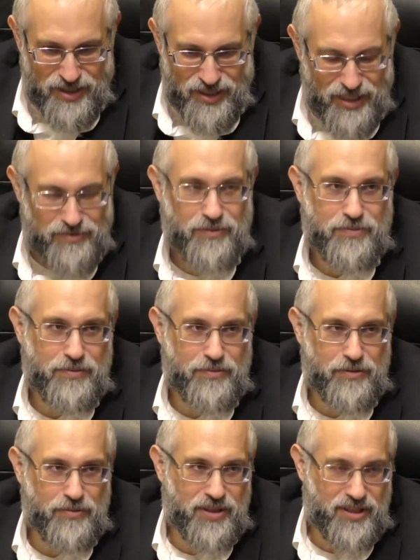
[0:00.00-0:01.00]
evil
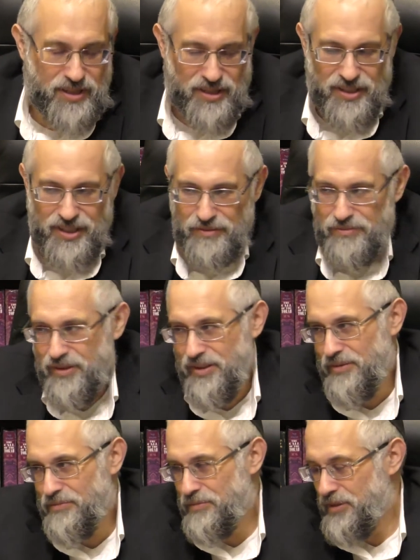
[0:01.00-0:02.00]
people with
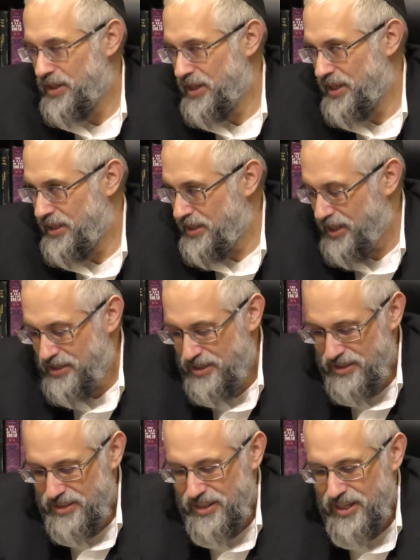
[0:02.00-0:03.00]
evil
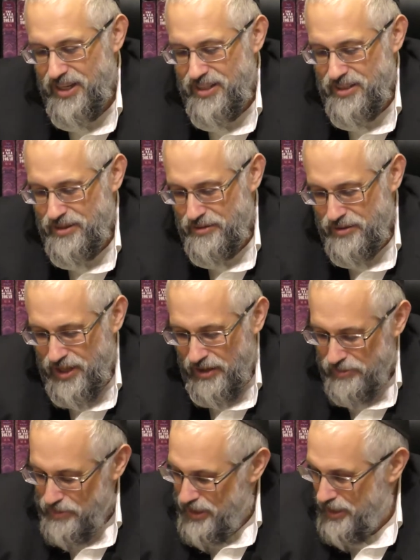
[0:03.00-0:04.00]
intentions. So you
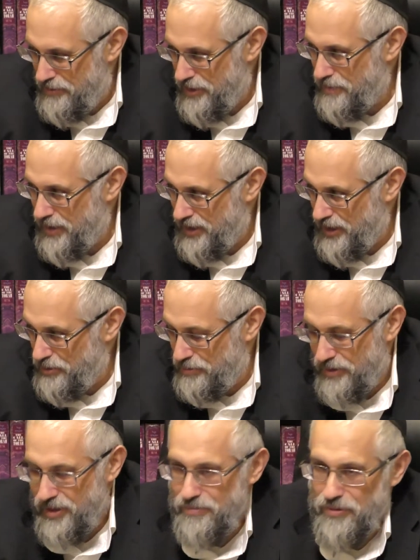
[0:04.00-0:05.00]
have to be careful about
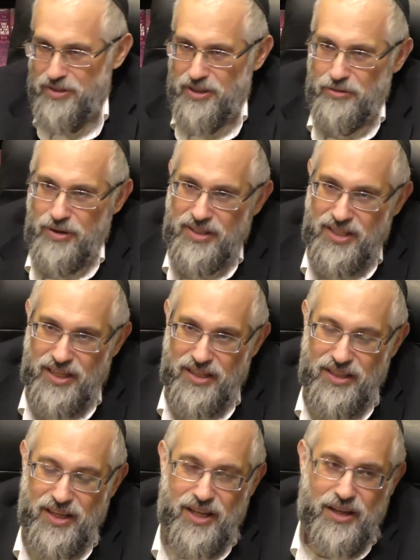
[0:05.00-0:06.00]
Chanufa. A person who has
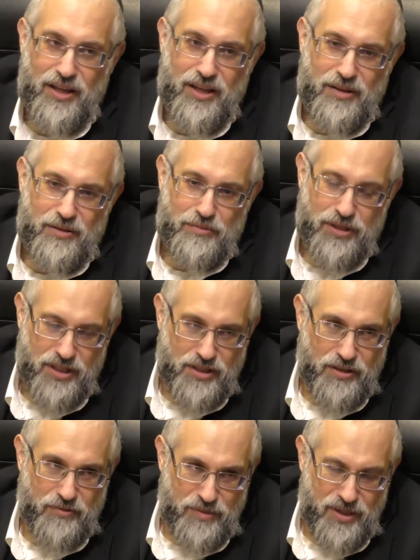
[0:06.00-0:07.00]
any
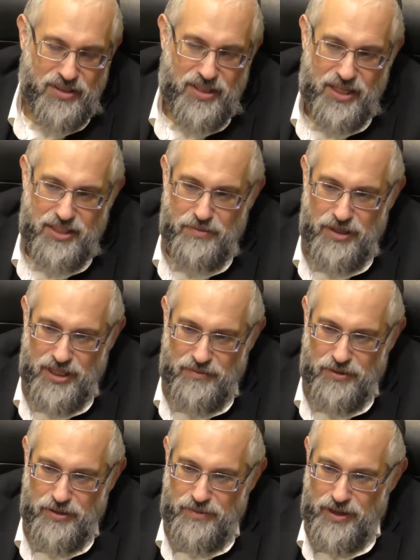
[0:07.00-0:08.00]
position of means has to be
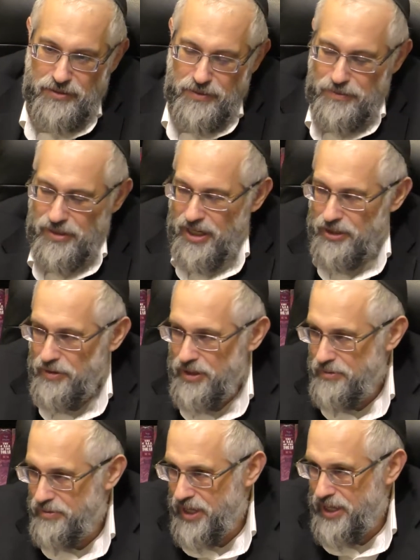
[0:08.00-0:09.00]
careful about people that are trying
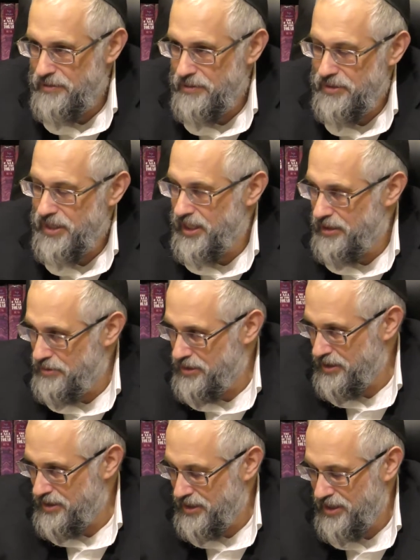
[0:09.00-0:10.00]
to flatter him to get to his
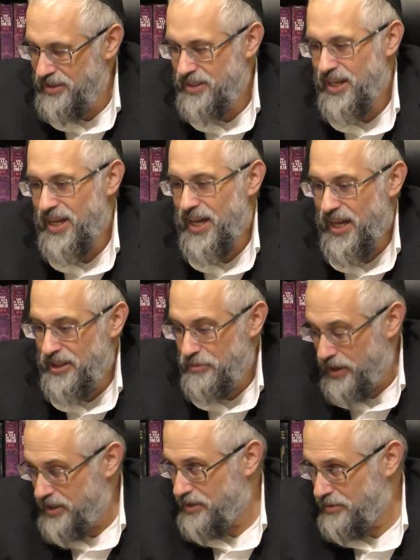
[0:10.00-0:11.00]
good side. And the
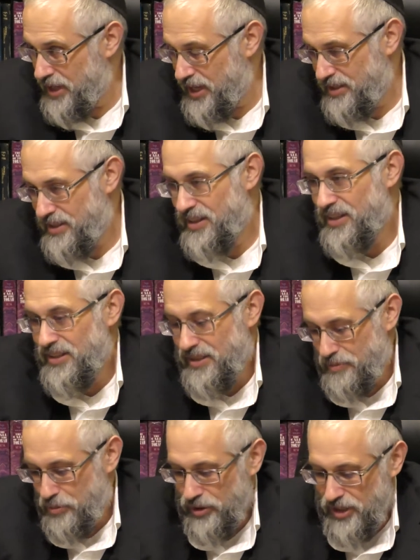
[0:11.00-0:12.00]
way to do that,
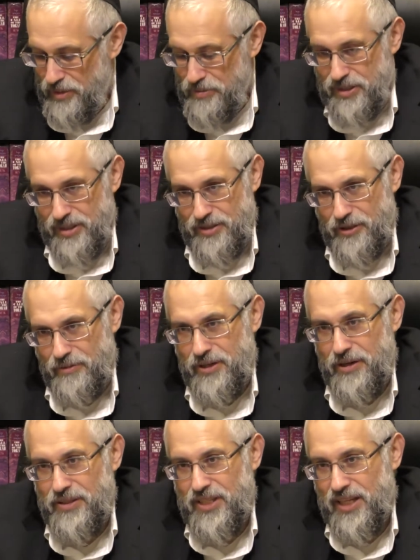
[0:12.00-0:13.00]
the point that the Mesillas show him
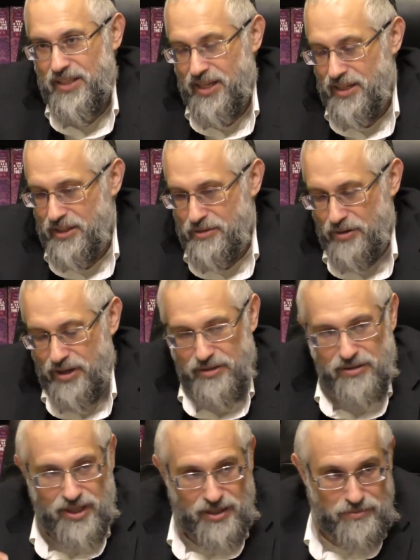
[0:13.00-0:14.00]
here, is that they're going to try
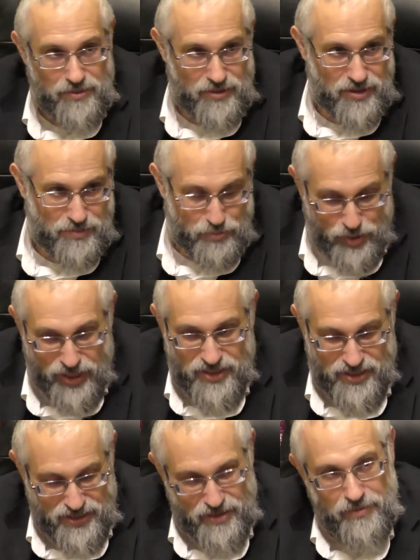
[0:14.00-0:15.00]
to tell him
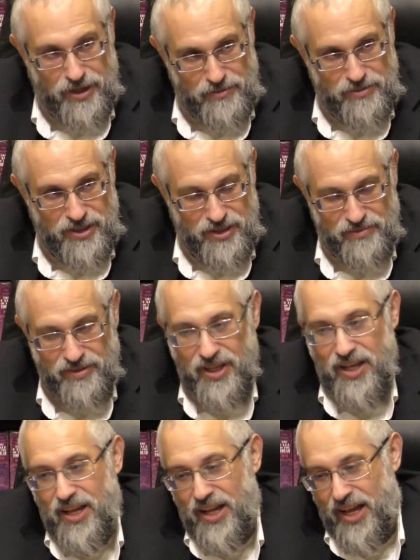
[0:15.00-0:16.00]
praises about himself,
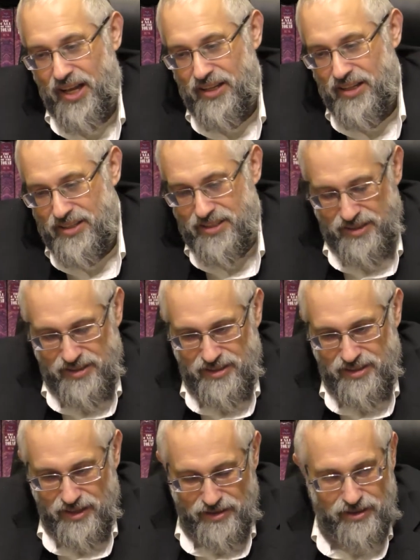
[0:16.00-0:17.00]
and he's
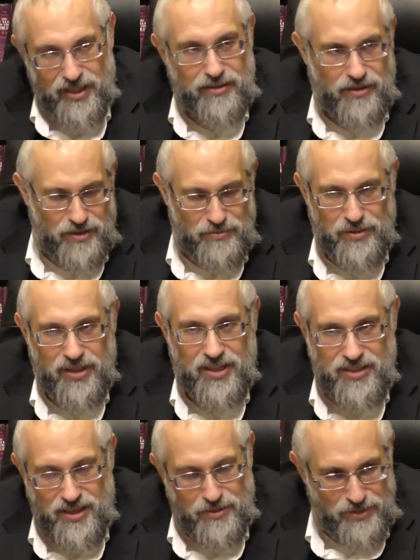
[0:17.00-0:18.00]
subtle and gullible, and
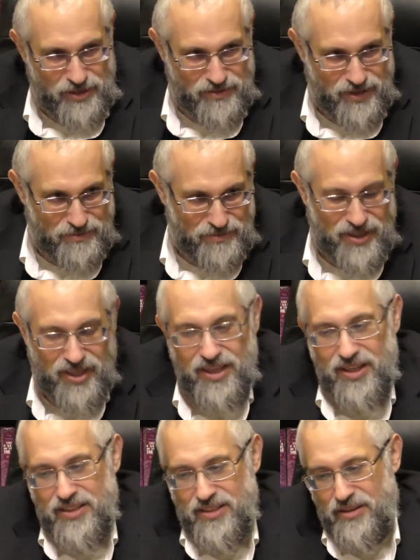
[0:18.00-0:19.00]
he's going to believe them.
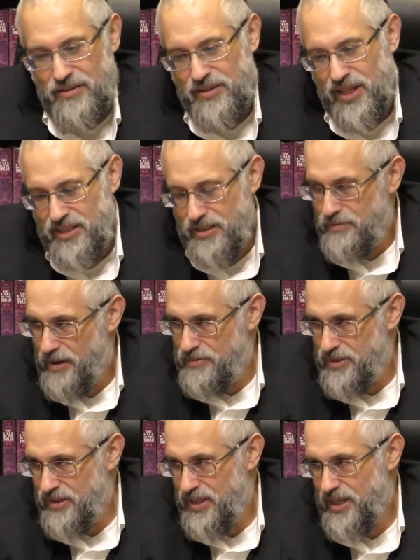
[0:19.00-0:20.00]
So that's a
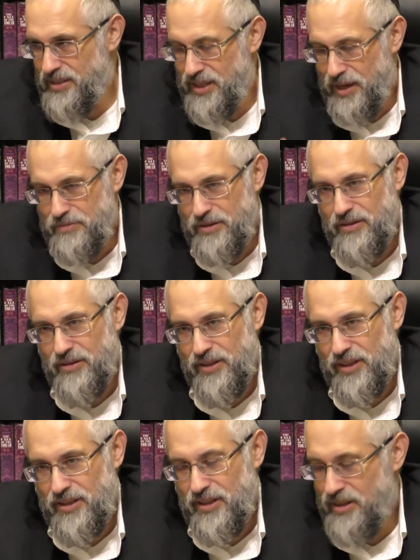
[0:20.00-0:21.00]
mafsid. That's an
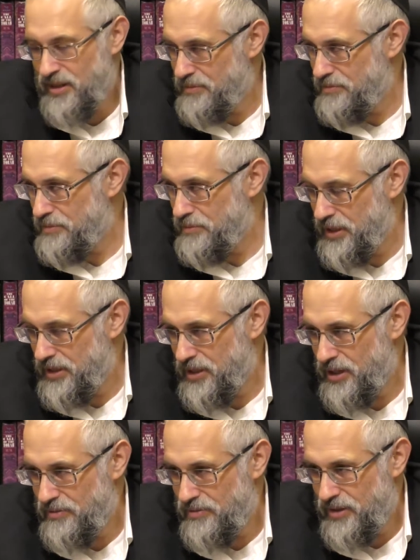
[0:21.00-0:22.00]
obstacle in the
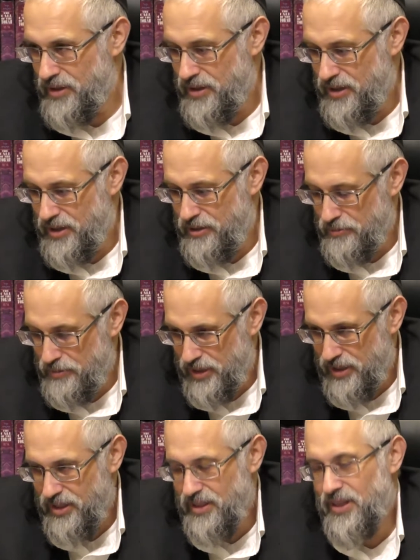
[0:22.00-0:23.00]
midah of
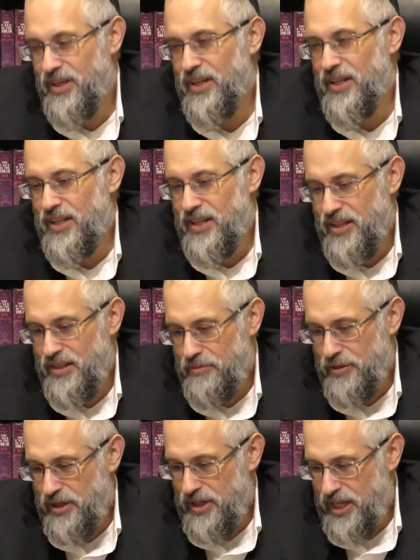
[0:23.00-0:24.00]
humility,
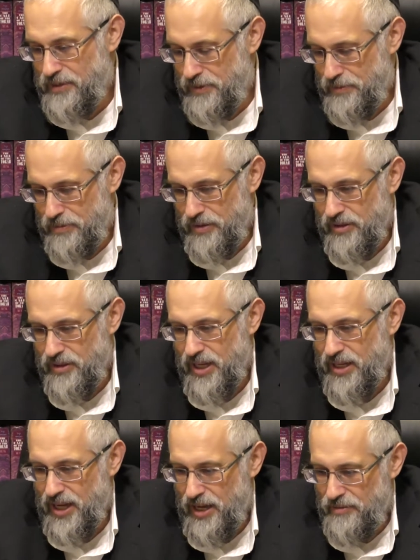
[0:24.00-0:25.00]
when he has people
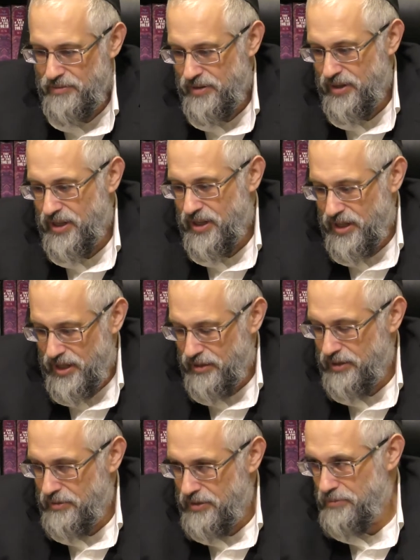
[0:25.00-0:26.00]
that have an
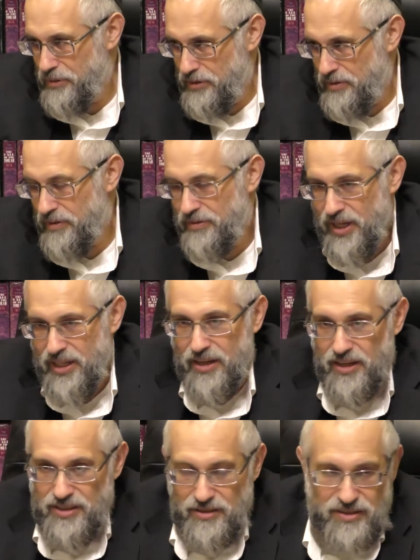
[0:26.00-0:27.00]
ulterior motive of getting
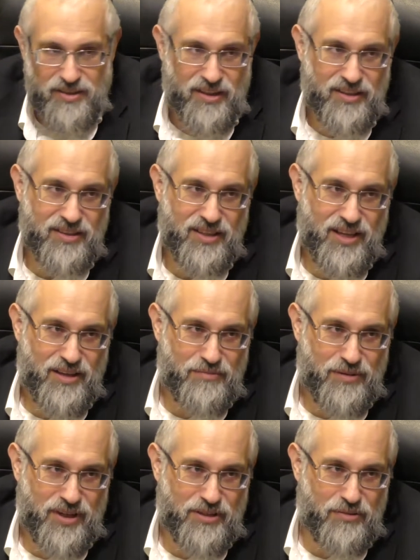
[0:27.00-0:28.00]
on his good side
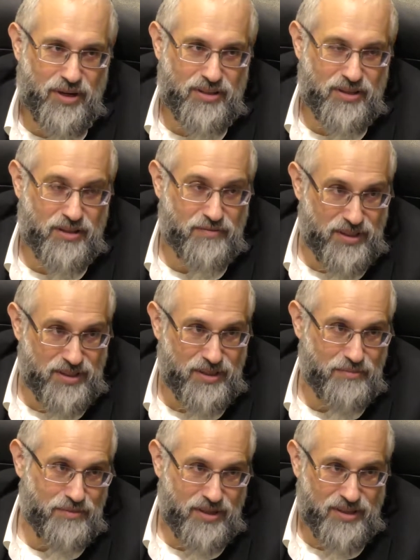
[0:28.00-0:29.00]
by trying to convince
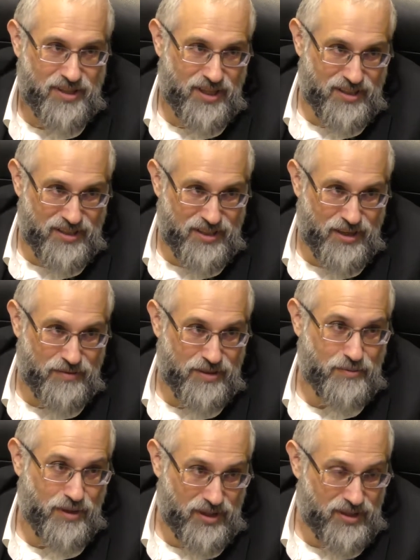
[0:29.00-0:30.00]
him that of his
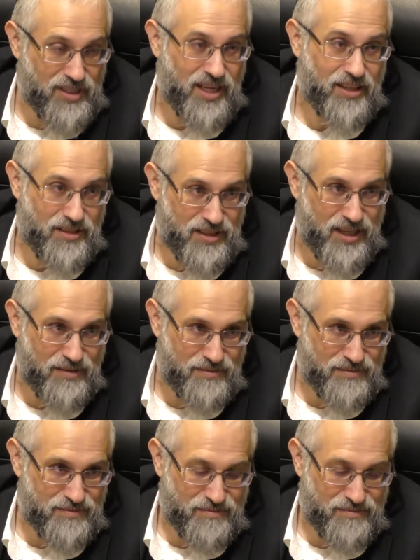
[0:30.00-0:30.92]
qualities that he doesn't have.